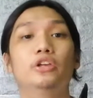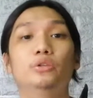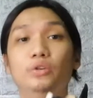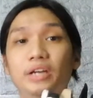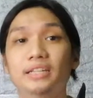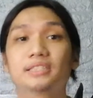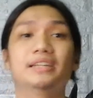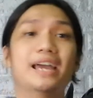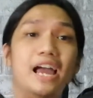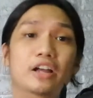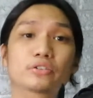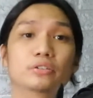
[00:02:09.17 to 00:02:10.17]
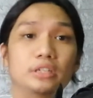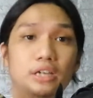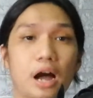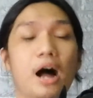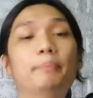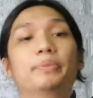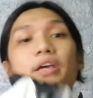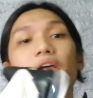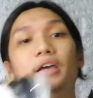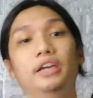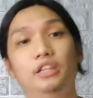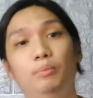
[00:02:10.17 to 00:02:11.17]
You guys can actually cop
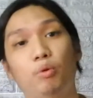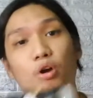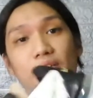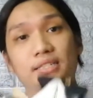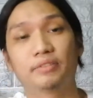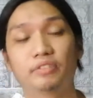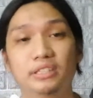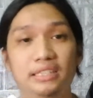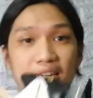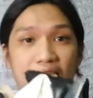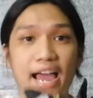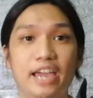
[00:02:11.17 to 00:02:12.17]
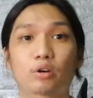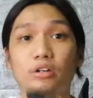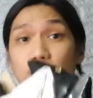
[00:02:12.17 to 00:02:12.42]
a LeBron 17 high or